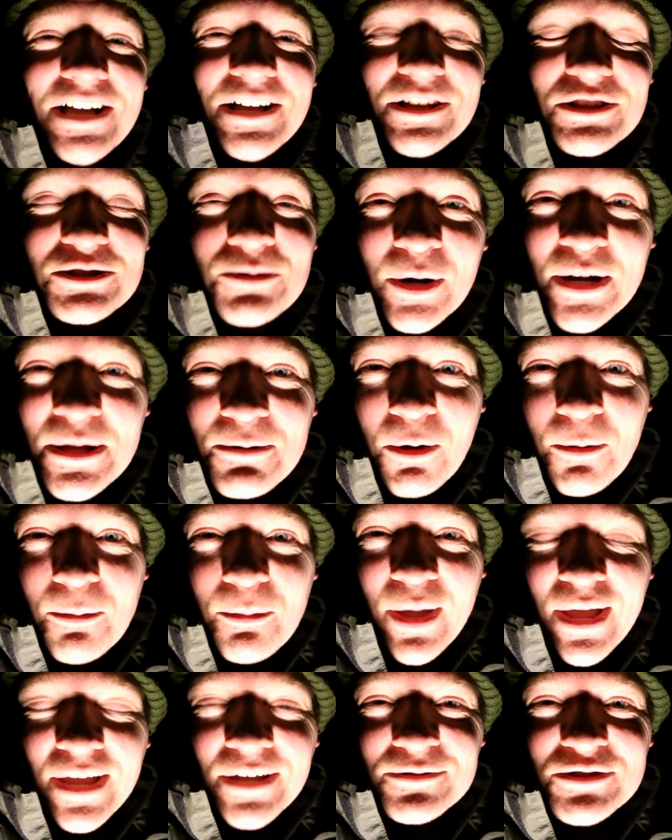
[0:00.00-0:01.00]
21
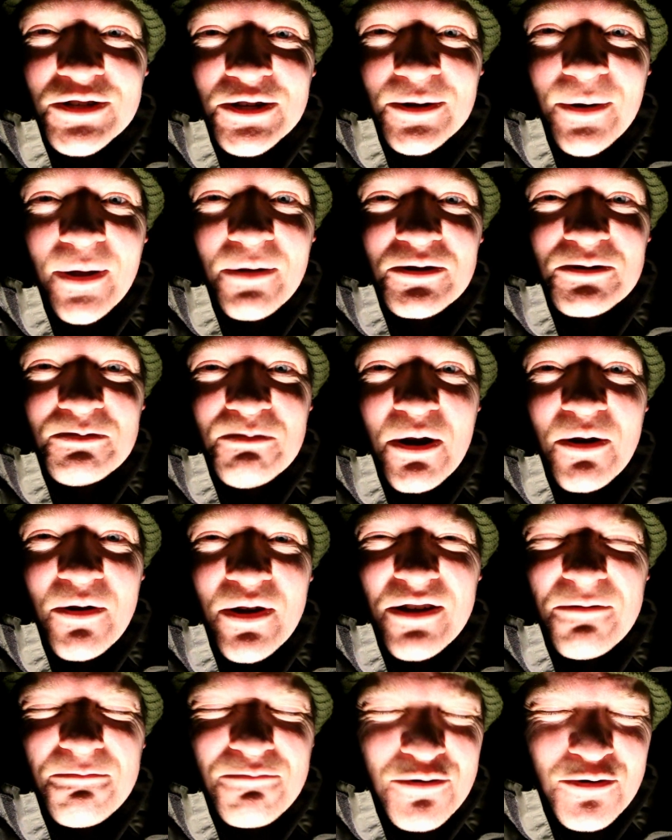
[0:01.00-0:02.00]
pound 2 ounce
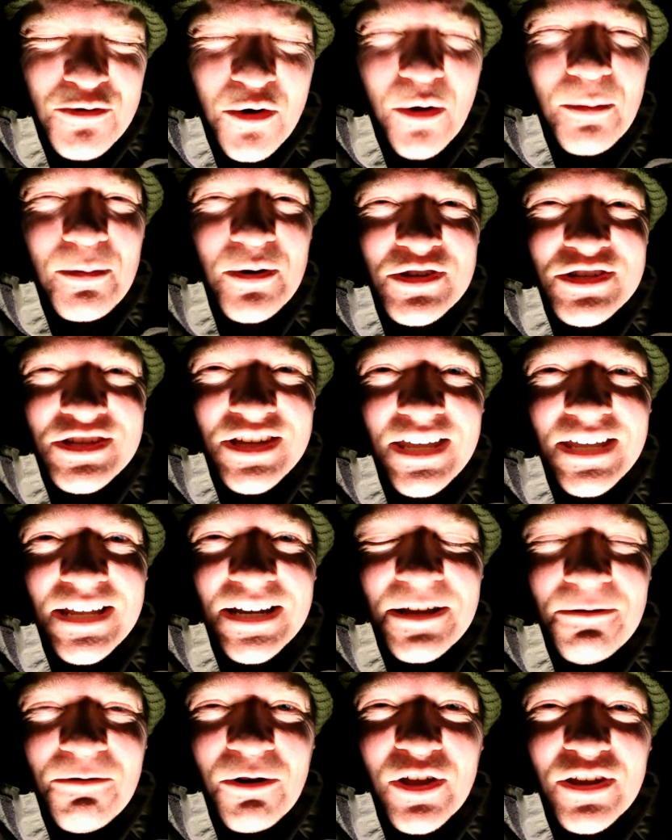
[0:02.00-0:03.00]
mirror, proper
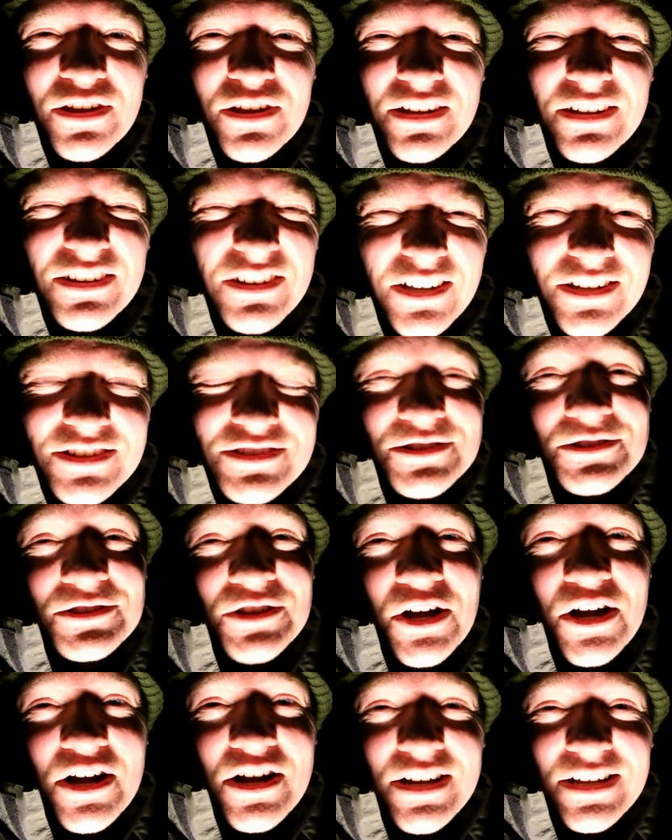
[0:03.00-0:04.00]
scaly one, nice and
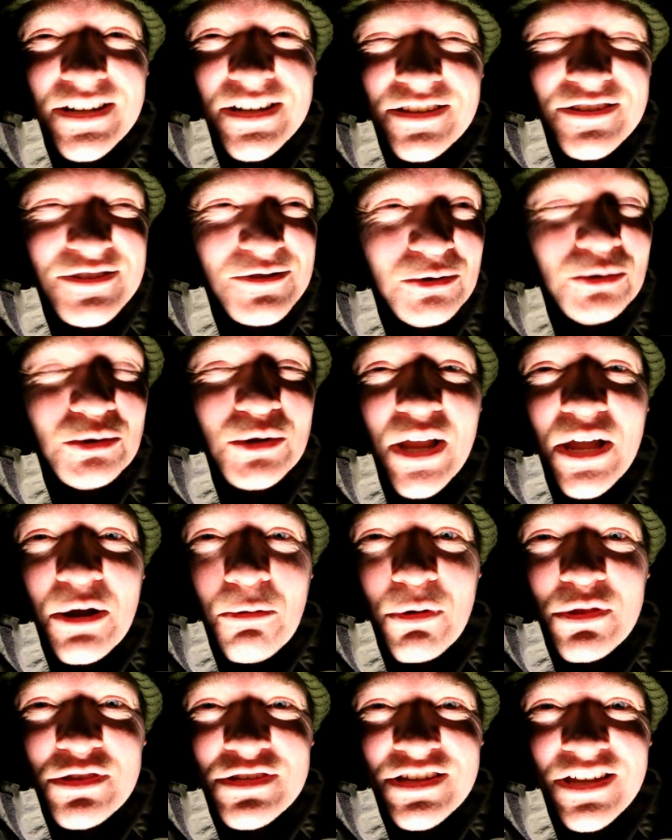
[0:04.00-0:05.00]
dark, and it's all out
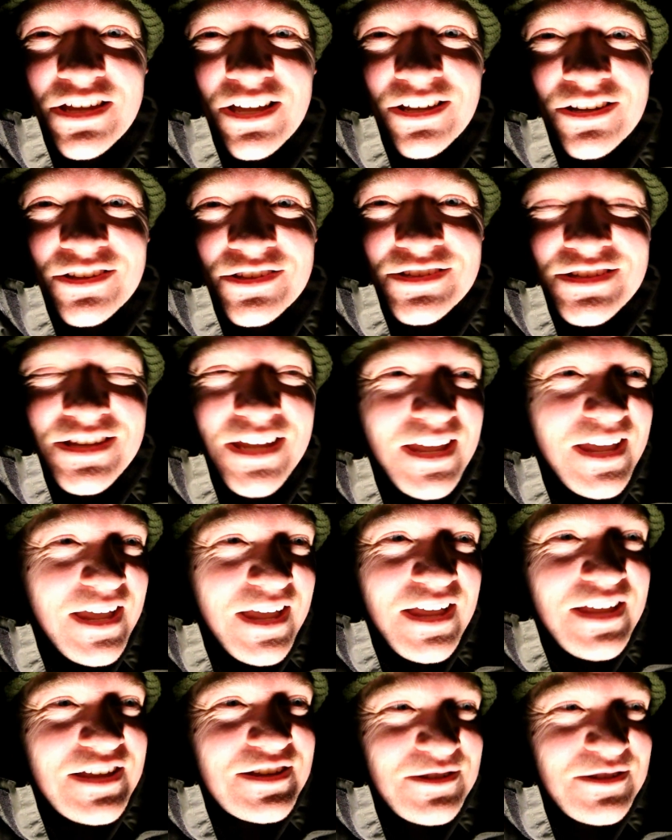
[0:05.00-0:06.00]
winter colours.
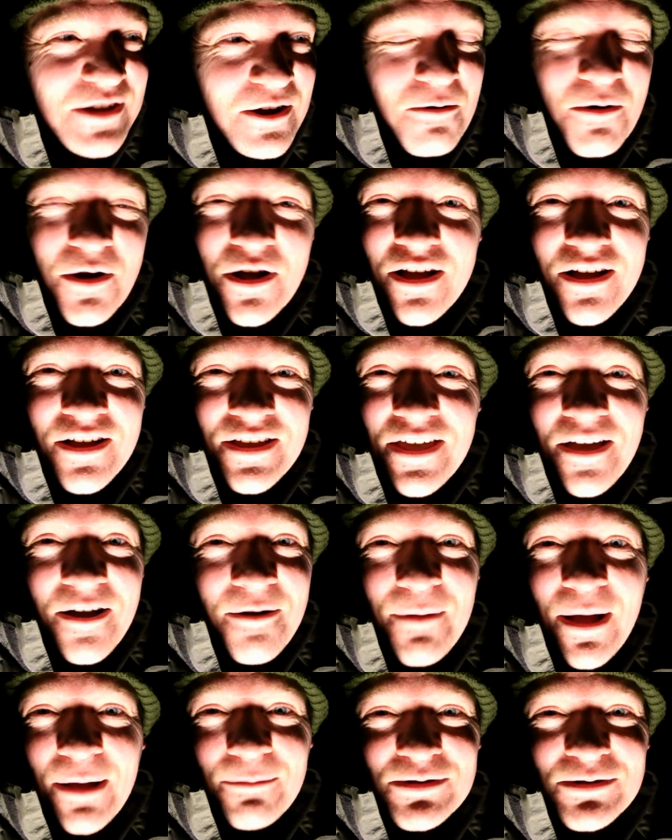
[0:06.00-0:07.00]
So yeah,
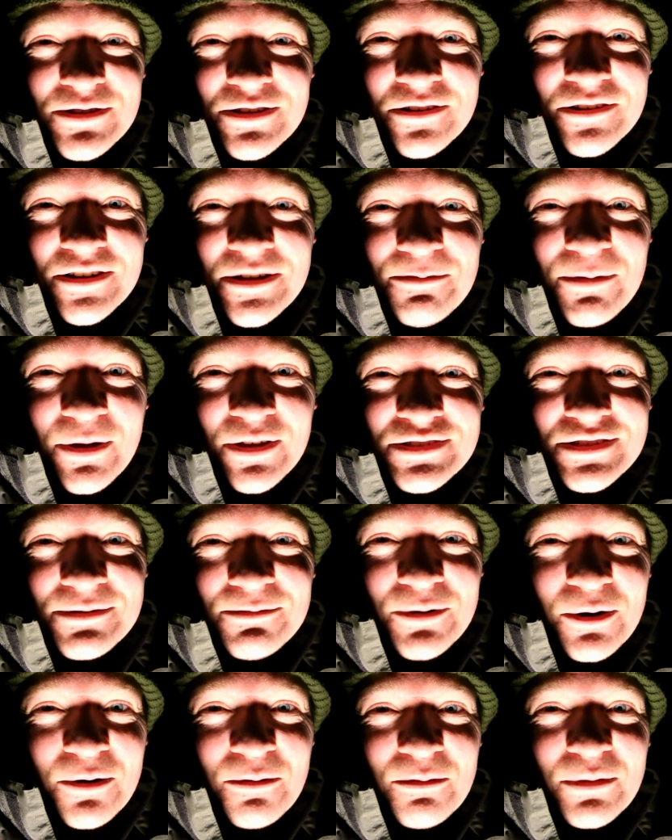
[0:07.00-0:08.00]
I'm absolutely buzzing
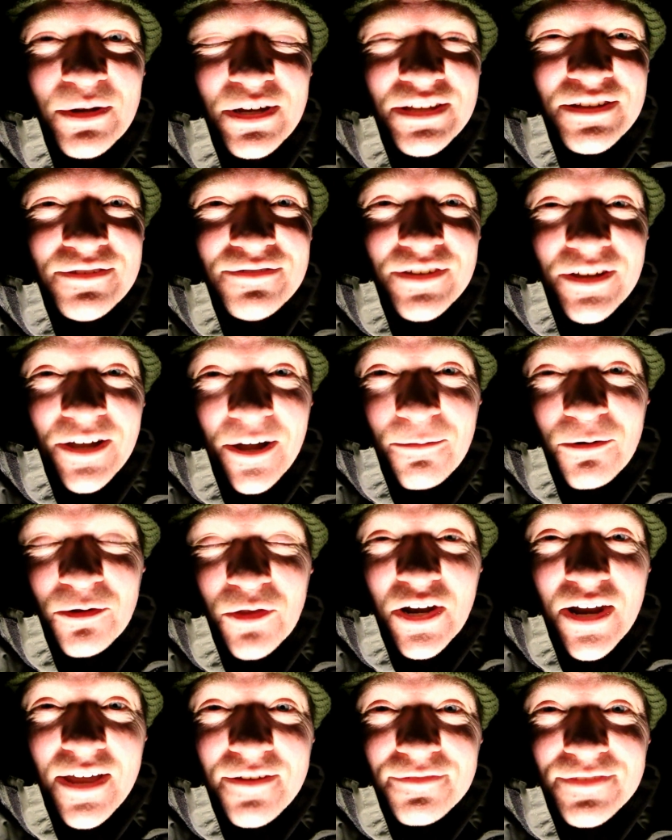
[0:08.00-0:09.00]
beyond belief. It come on
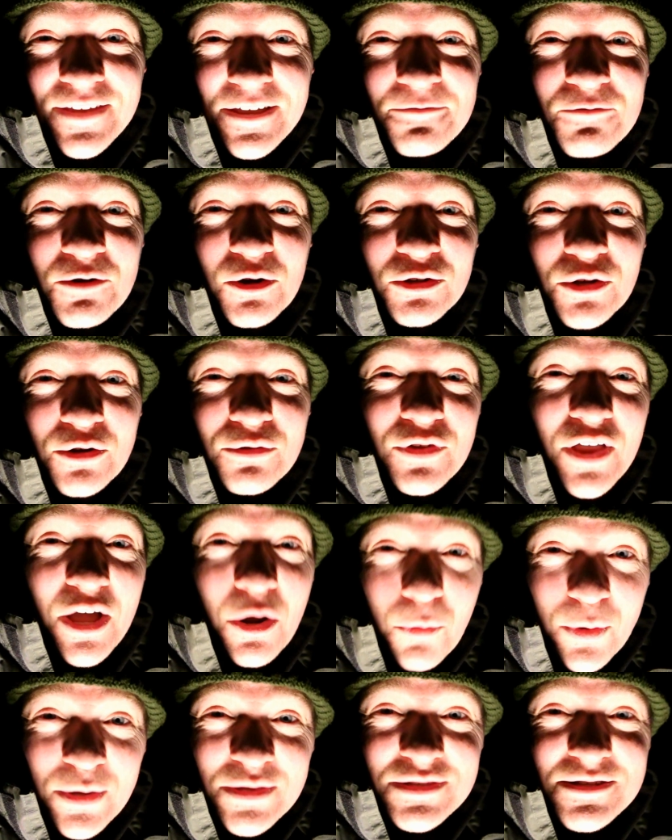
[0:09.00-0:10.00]
the left hand rod over that
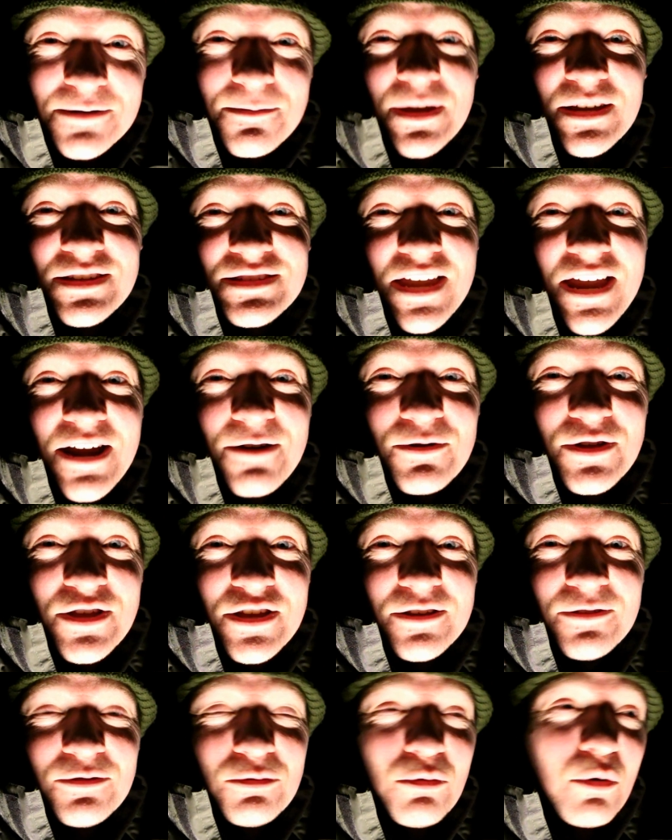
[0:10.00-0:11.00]
winter mix
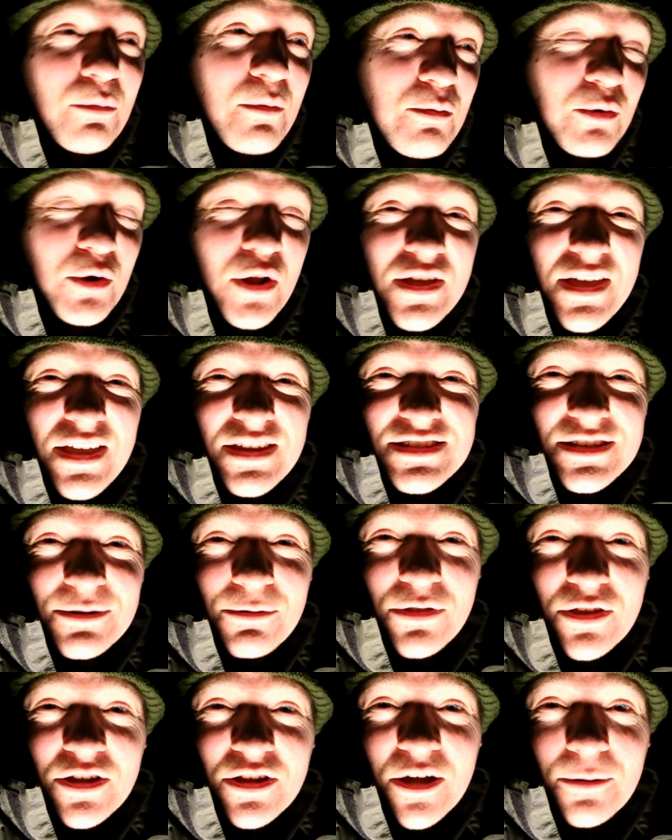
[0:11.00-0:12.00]
area, the one we put out yesterday
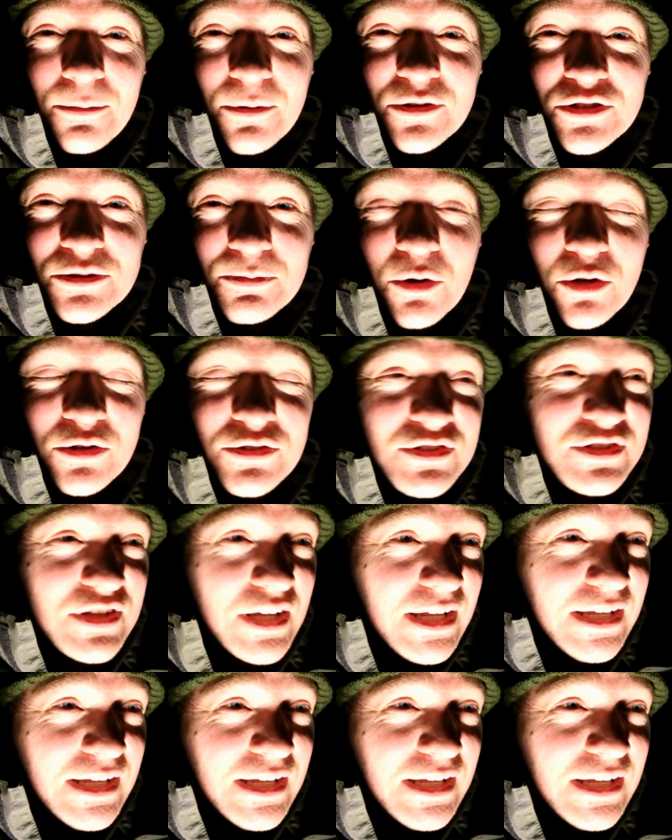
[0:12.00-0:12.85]
with a couple of spods.